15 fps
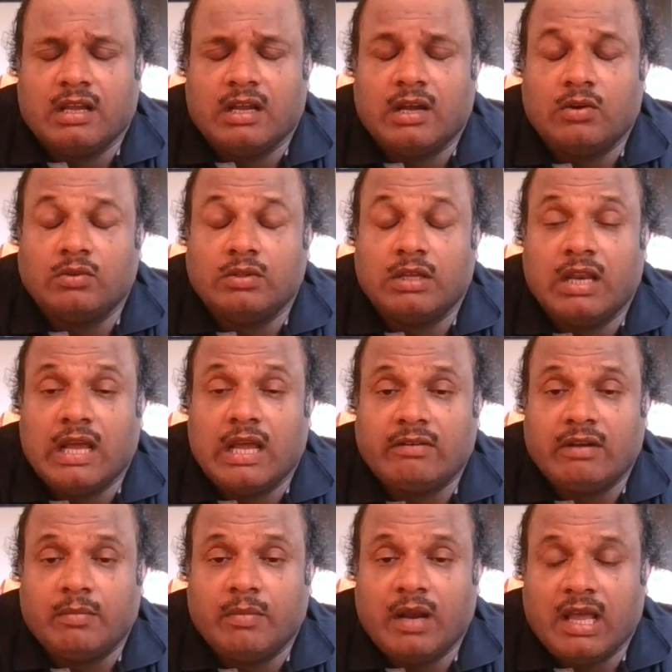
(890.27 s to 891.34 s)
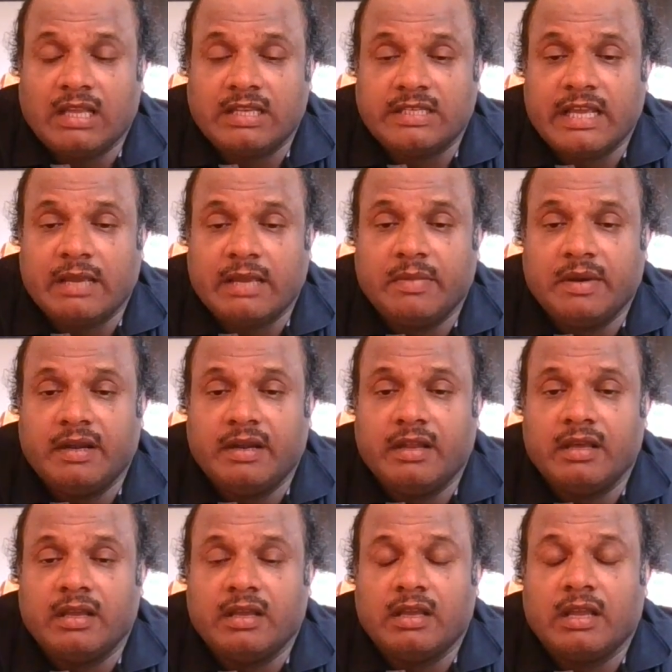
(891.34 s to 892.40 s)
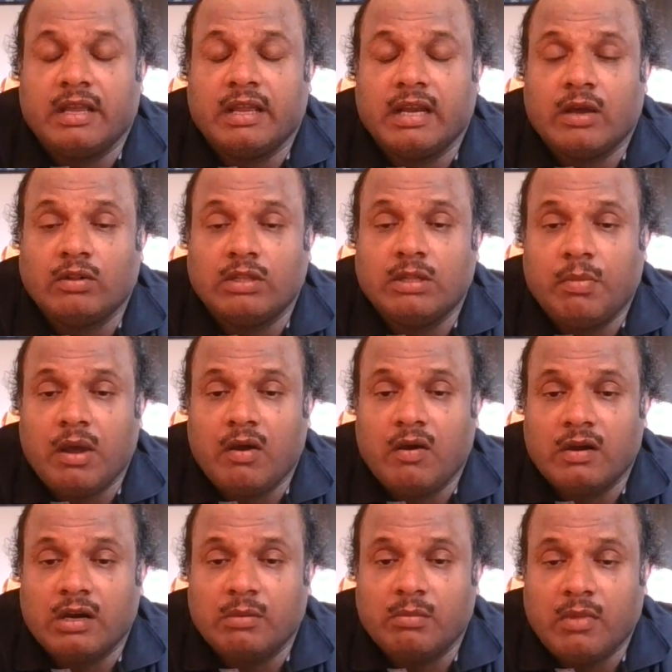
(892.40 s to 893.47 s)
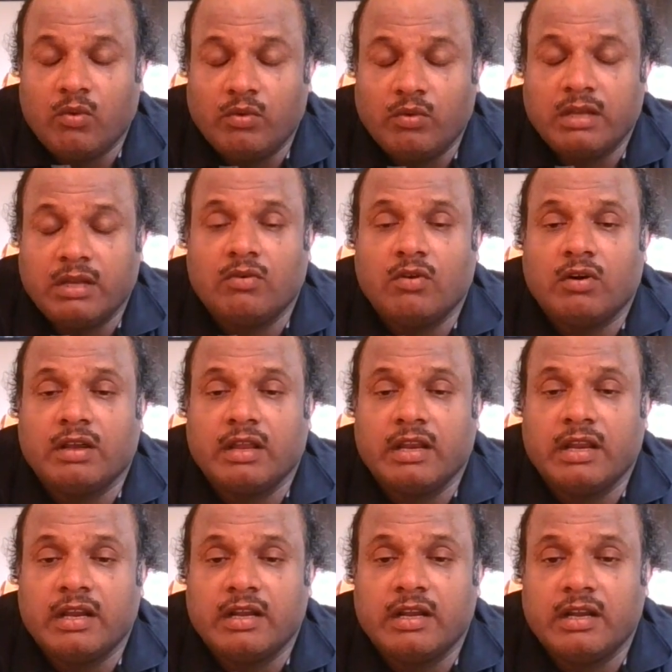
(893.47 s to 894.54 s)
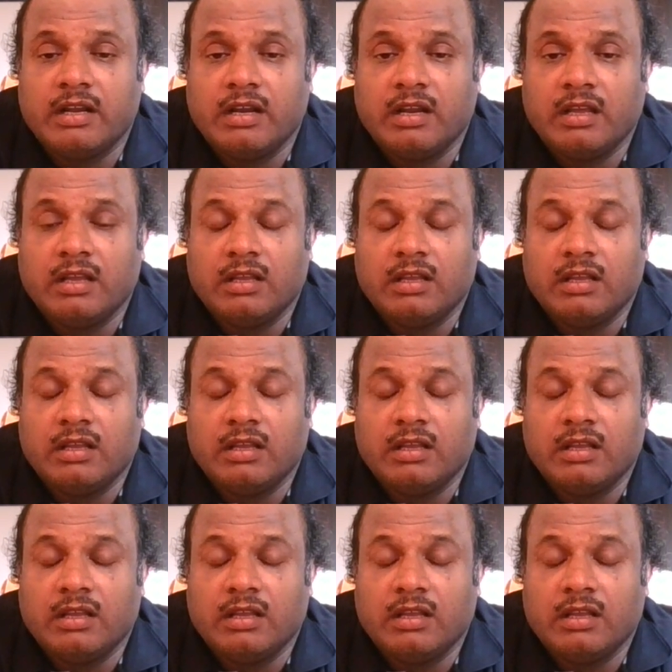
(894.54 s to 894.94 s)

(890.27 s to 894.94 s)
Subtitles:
how the lava blast happened, and how the Pavagadh mountain got created.